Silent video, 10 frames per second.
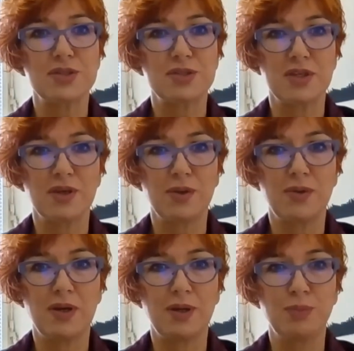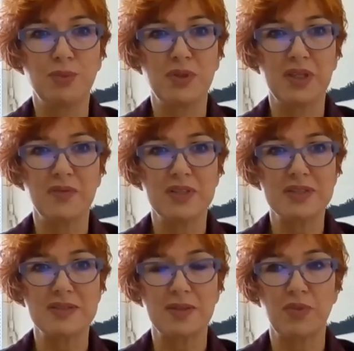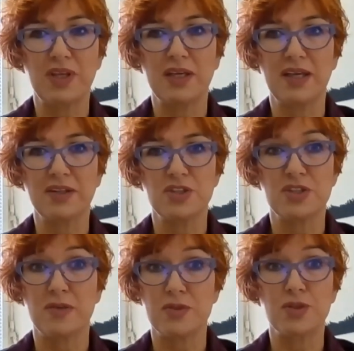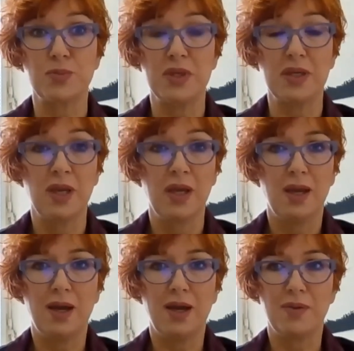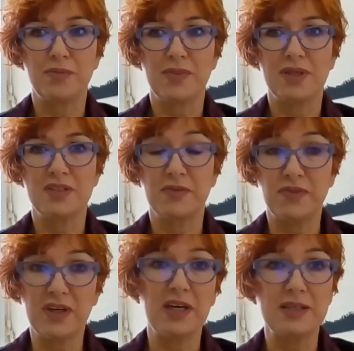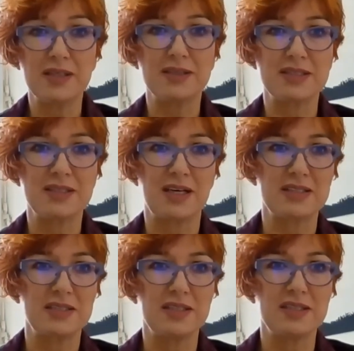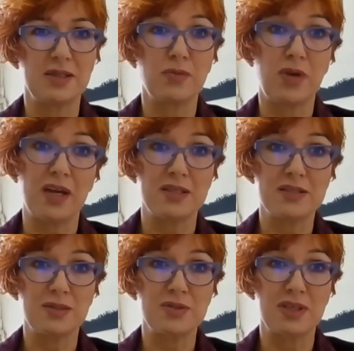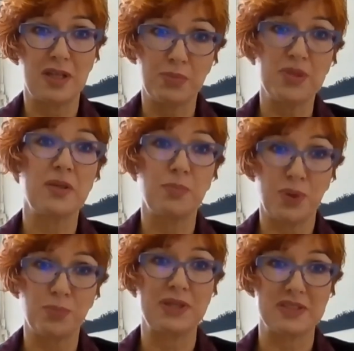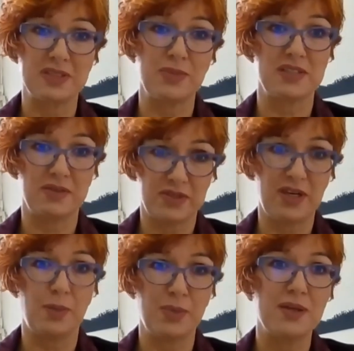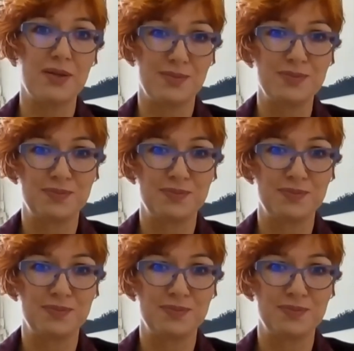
So we believe this is something that deserves to be defined and discussed in its own right. So celebrity populism as a phenomenon.